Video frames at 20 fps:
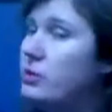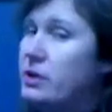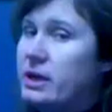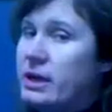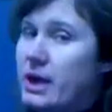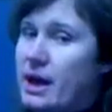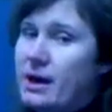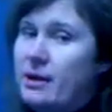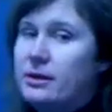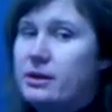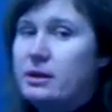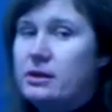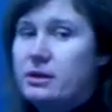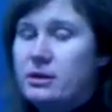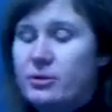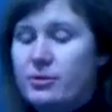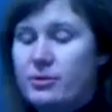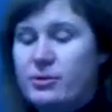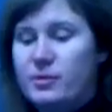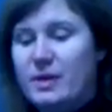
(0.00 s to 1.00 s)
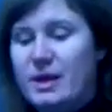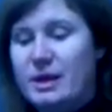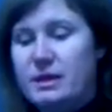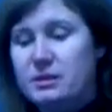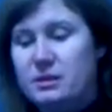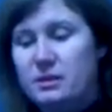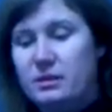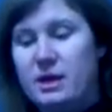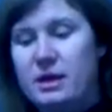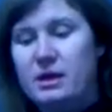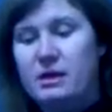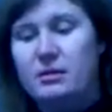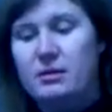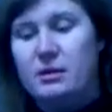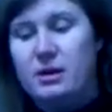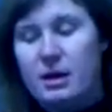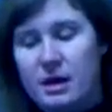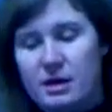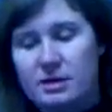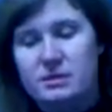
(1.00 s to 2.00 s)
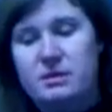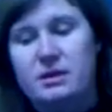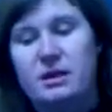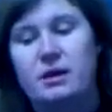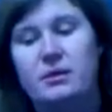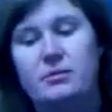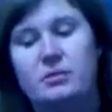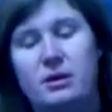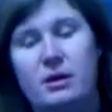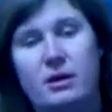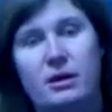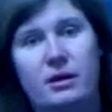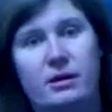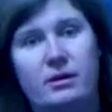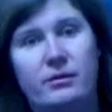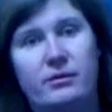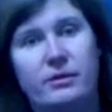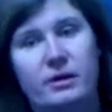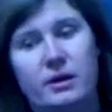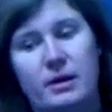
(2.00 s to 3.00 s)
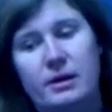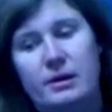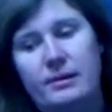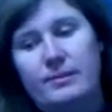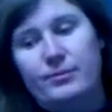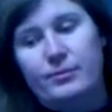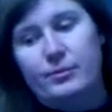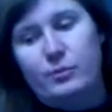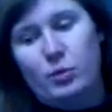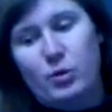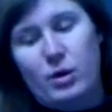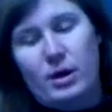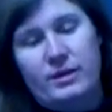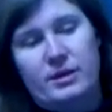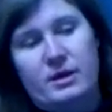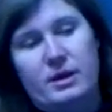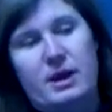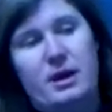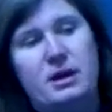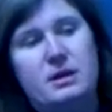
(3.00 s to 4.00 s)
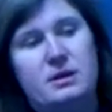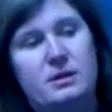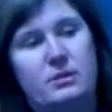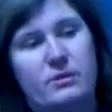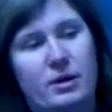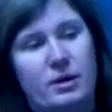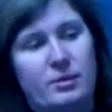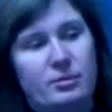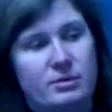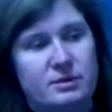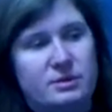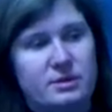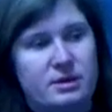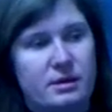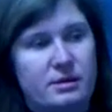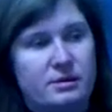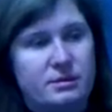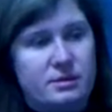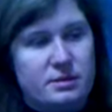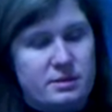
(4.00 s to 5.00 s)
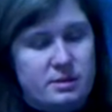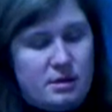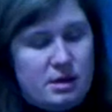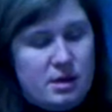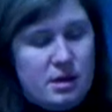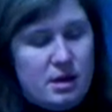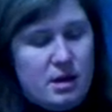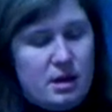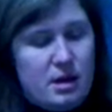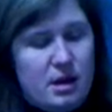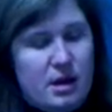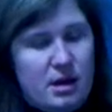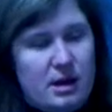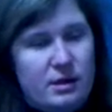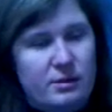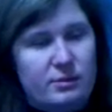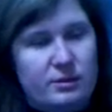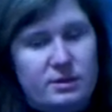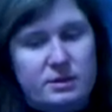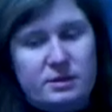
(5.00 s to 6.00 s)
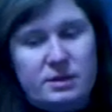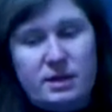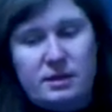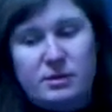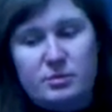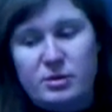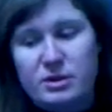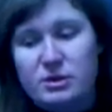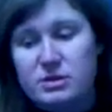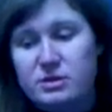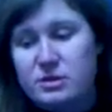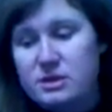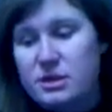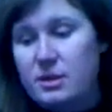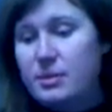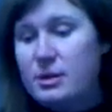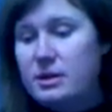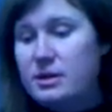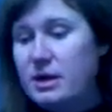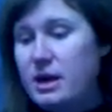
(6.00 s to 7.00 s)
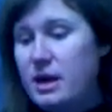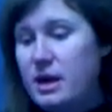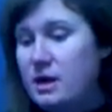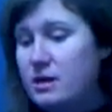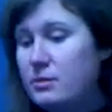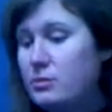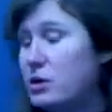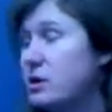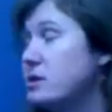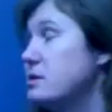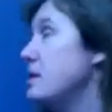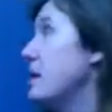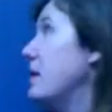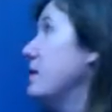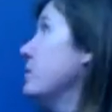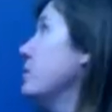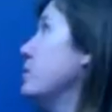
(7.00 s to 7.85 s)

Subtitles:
keep recounting them until they get the concept of what the candy represents. I would take the pictures up at the end because